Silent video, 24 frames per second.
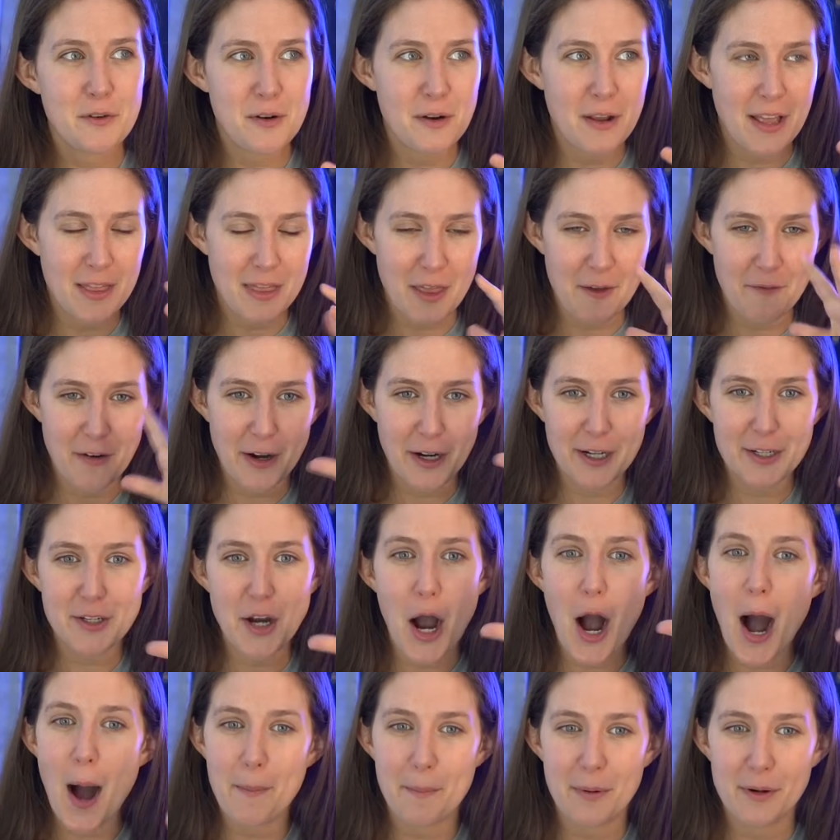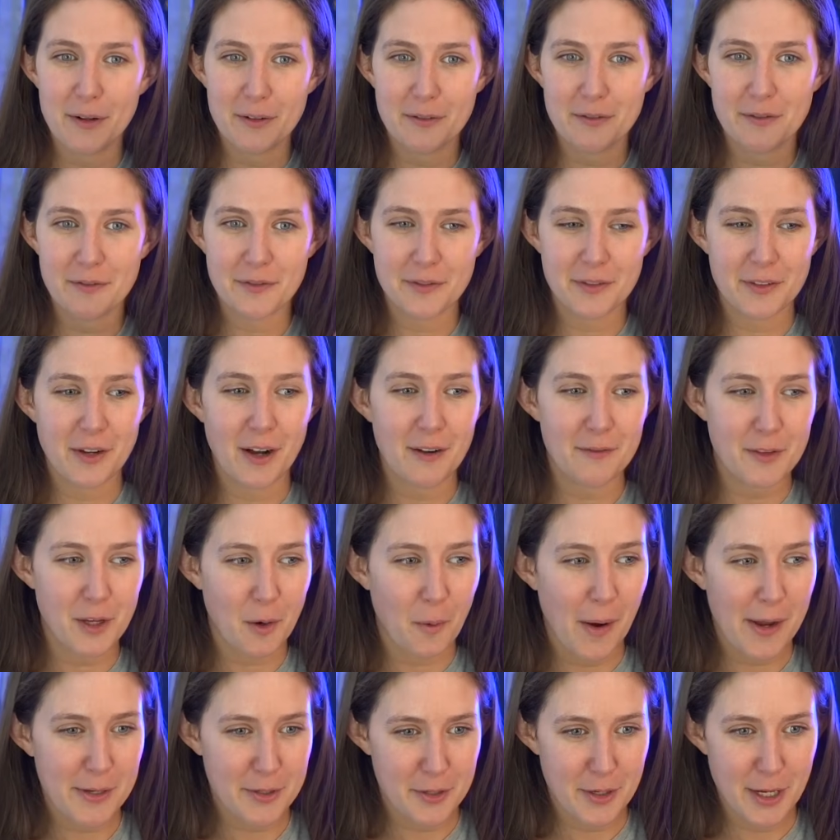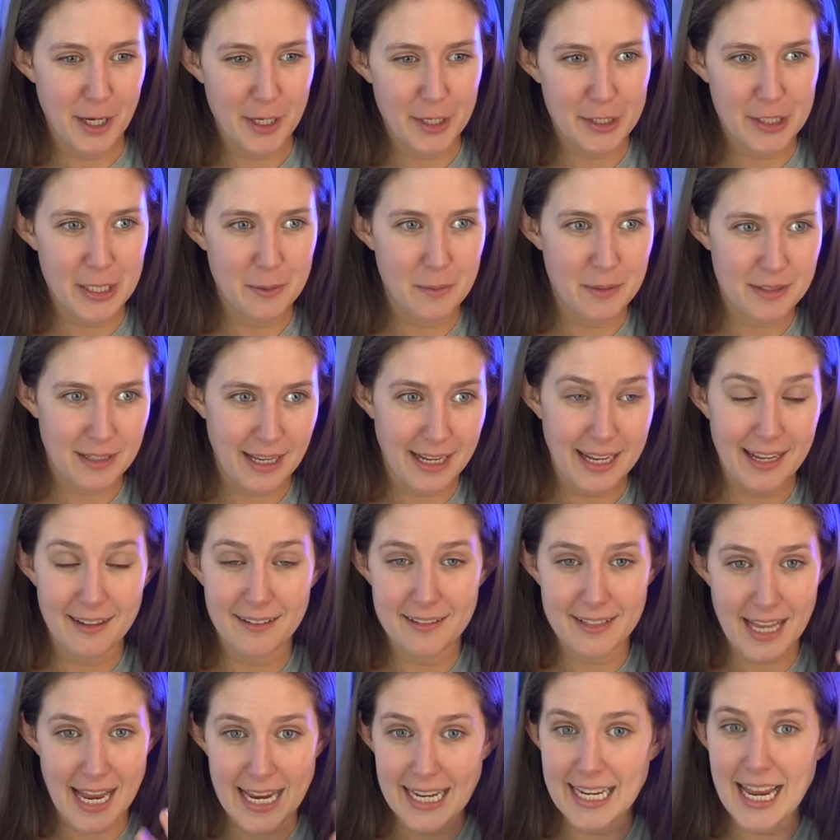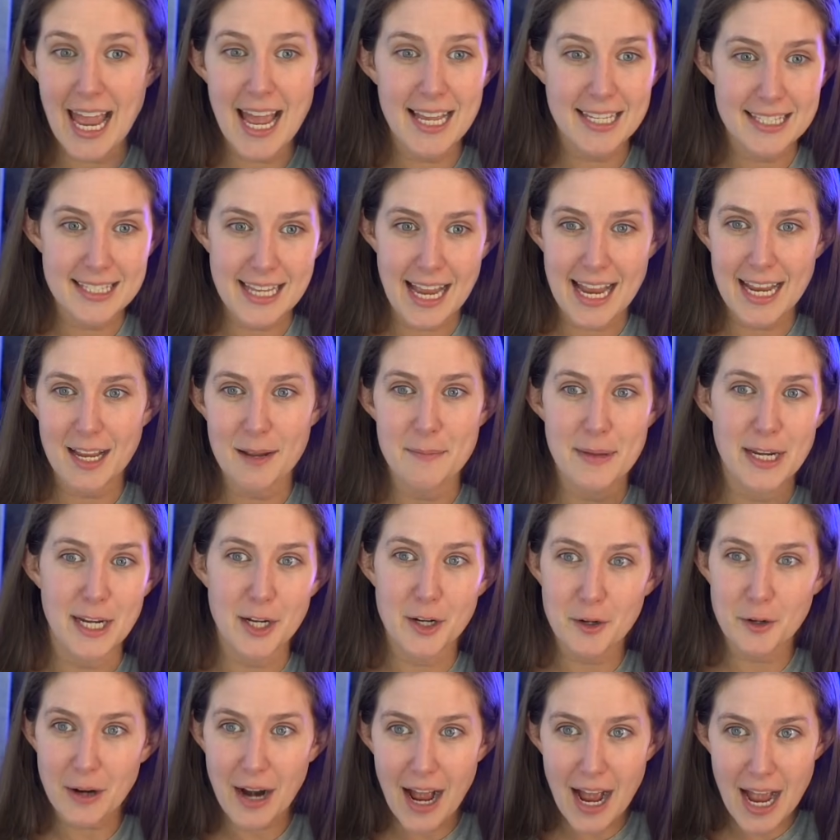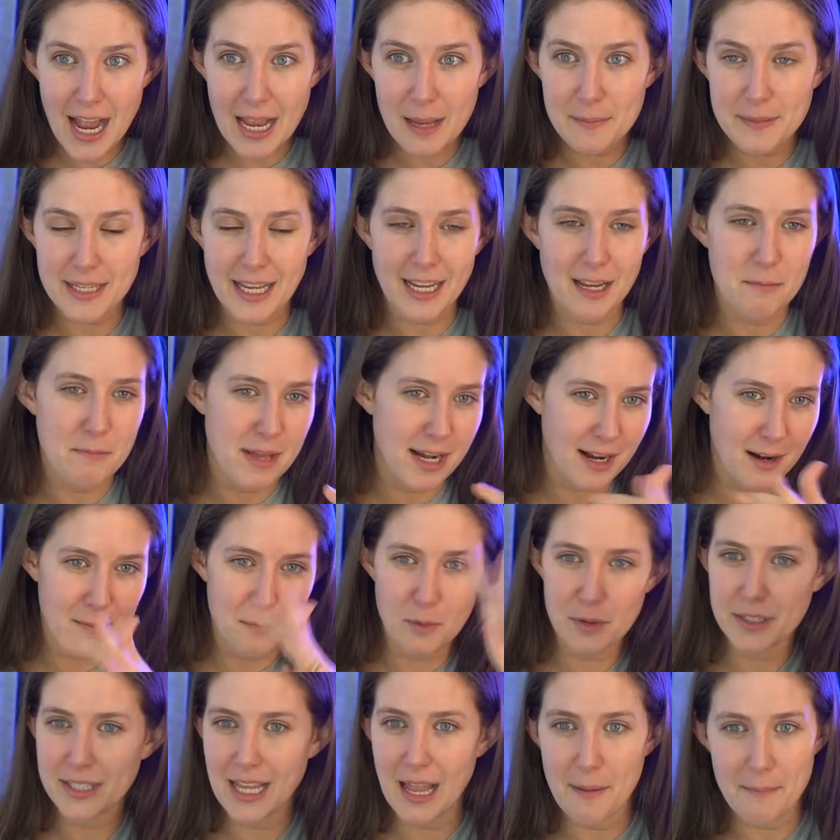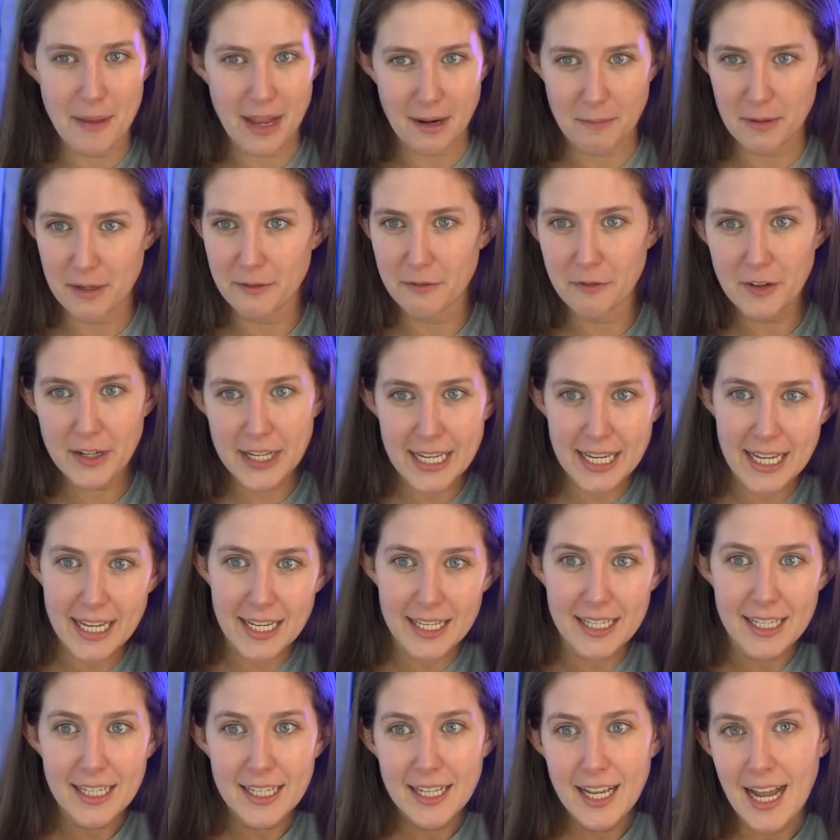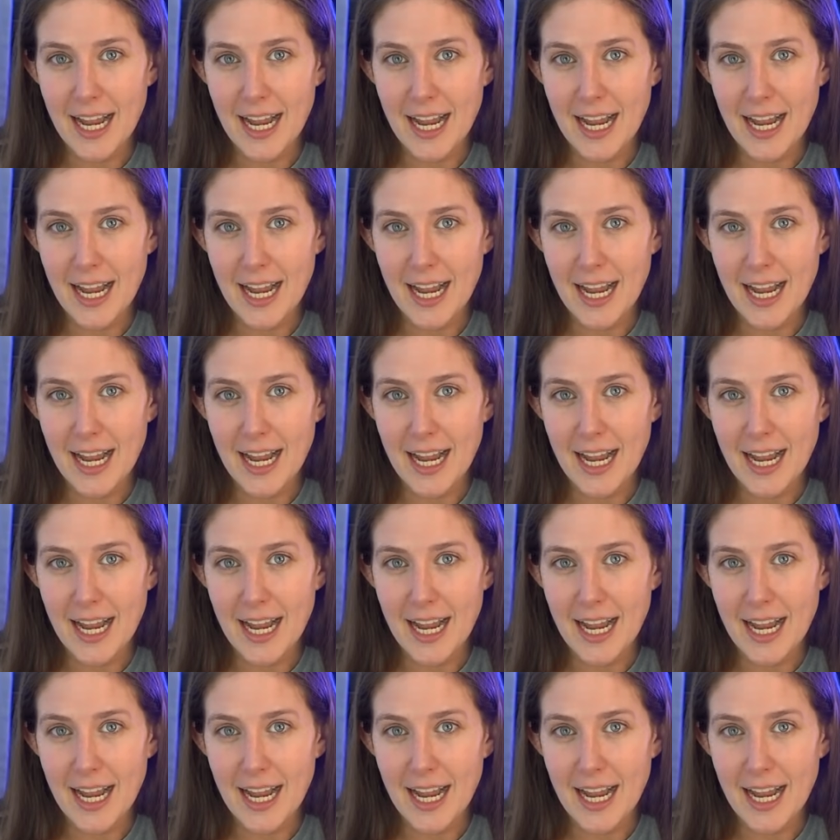at the very top of the questioning. She was like saying, yes, I committed crimes. I committed them with Sam Bankman-Fried.